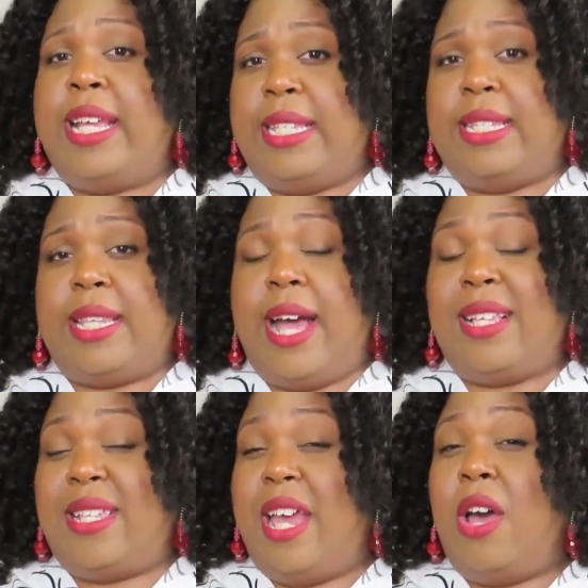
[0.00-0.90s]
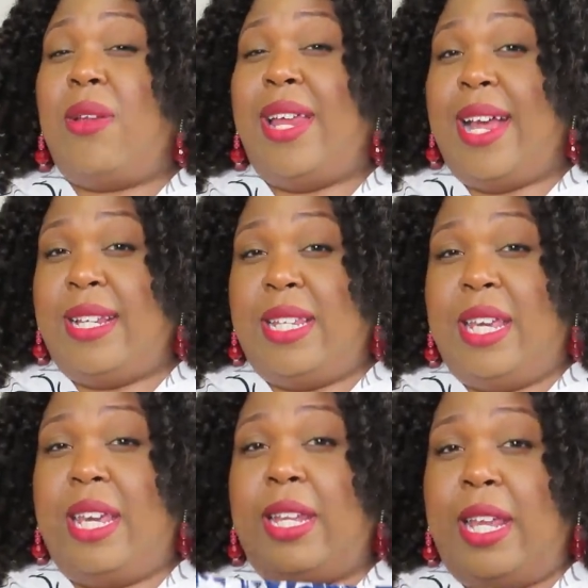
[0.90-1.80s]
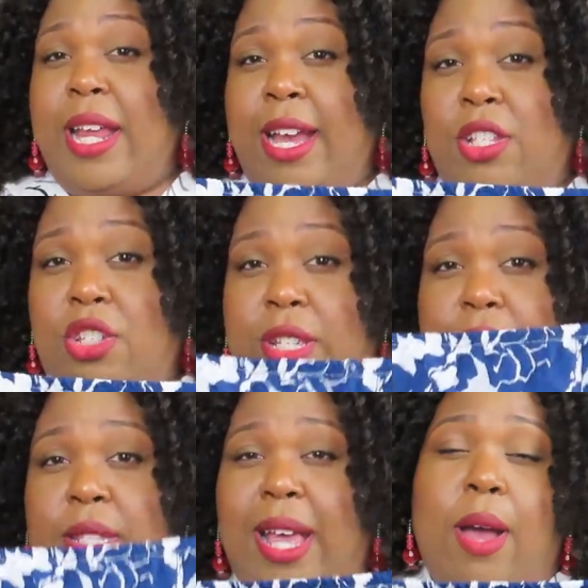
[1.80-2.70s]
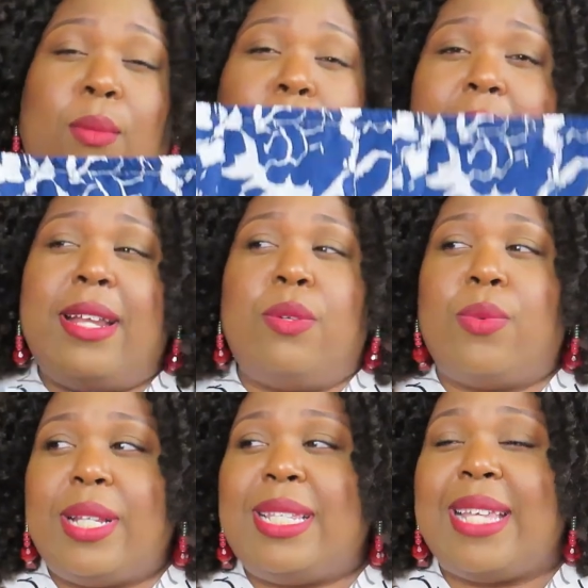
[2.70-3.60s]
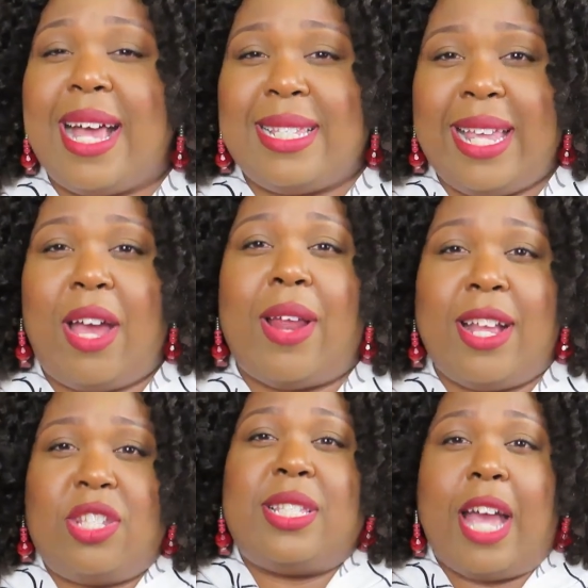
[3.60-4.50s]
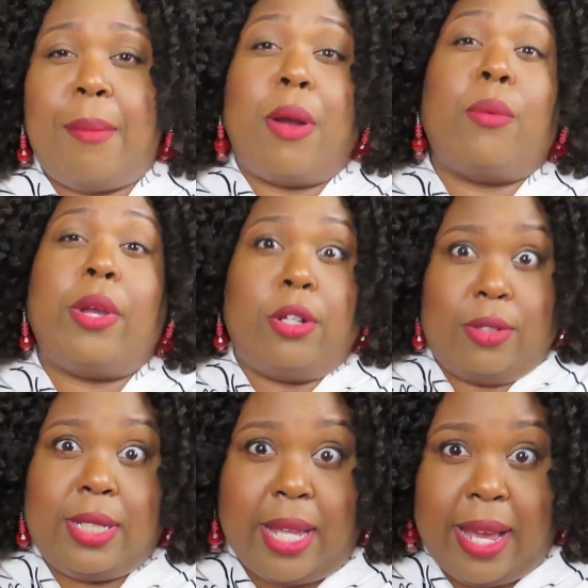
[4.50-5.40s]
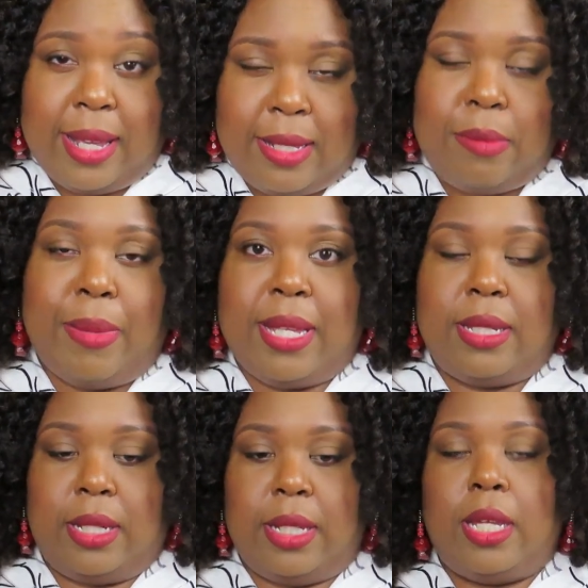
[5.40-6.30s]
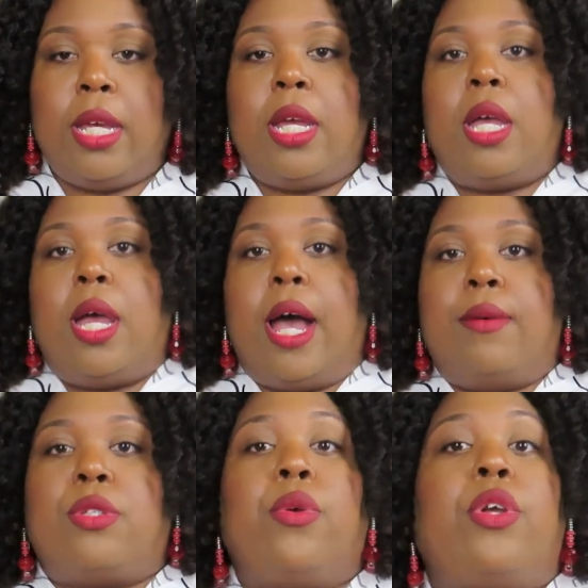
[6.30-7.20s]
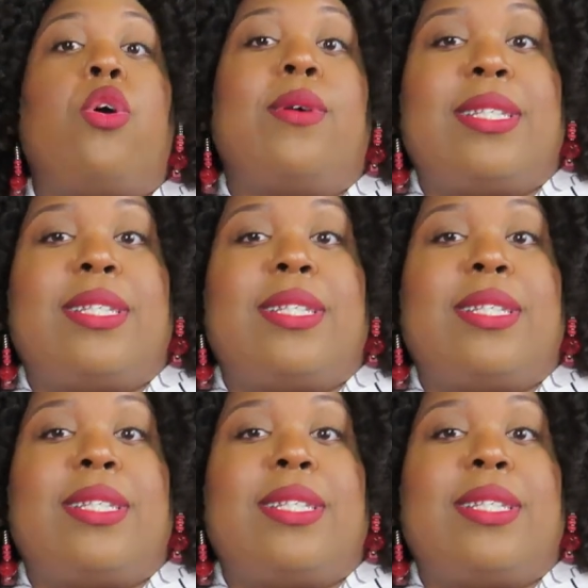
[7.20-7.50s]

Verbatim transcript: and to size down and I did and I just I, well I didn't really size down I just got my regular size basically I was going to go